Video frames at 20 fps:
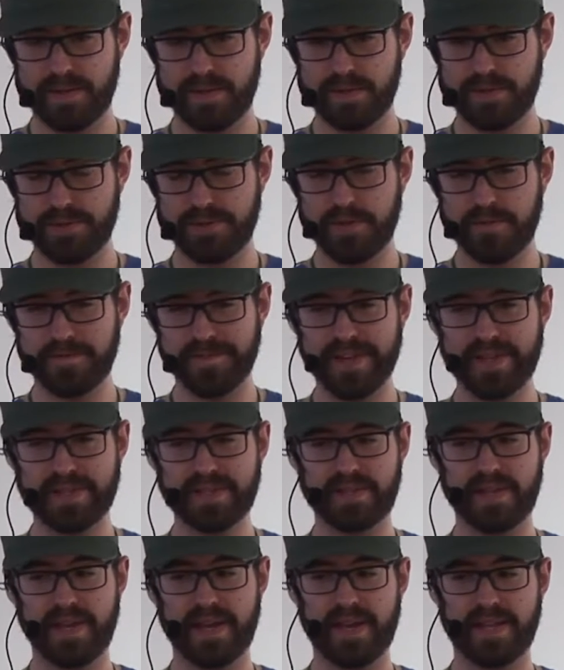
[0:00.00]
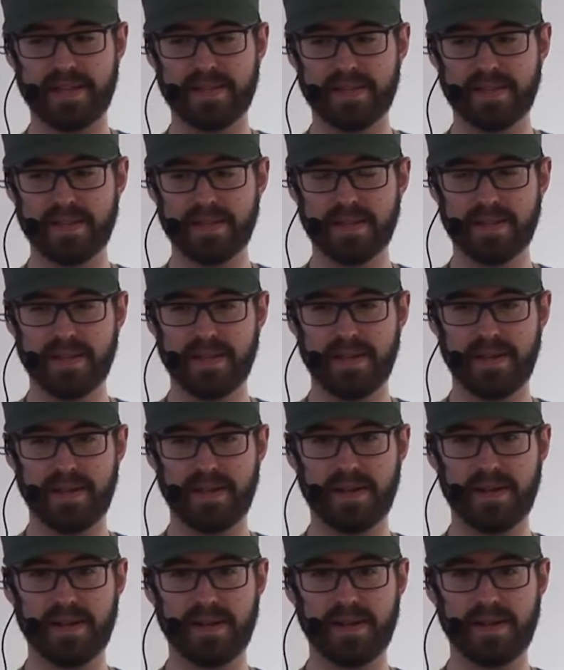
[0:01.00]
truth is that
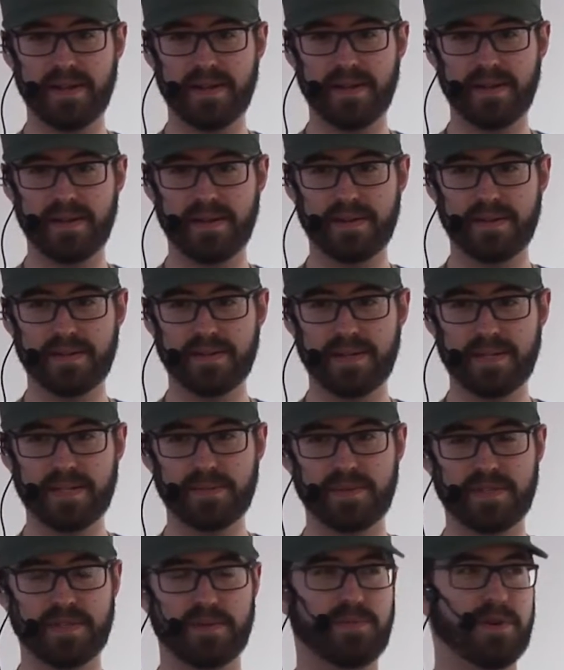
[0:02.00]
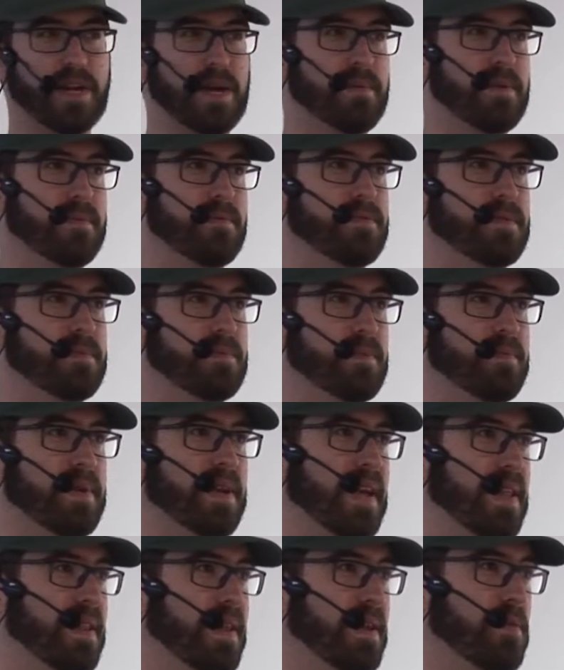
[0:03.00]
this was a problem from the
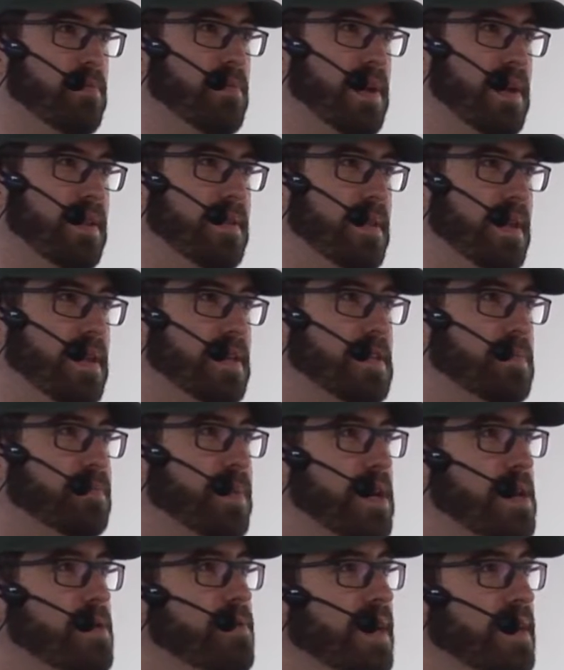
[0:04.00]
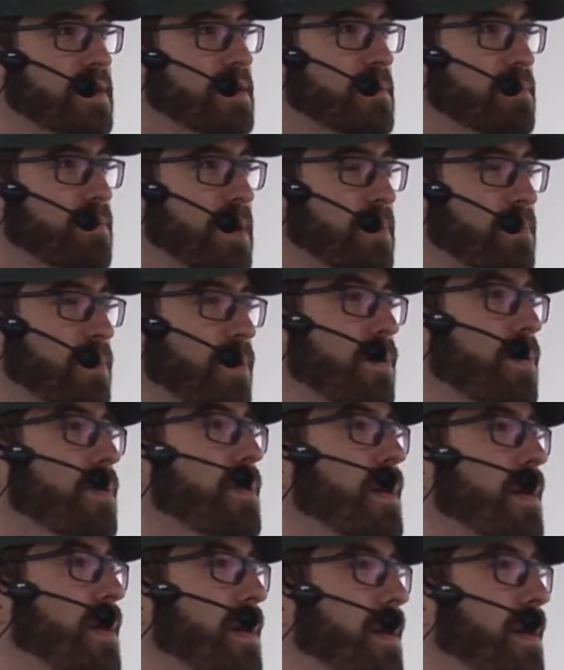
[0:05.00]
beginning, but experienced people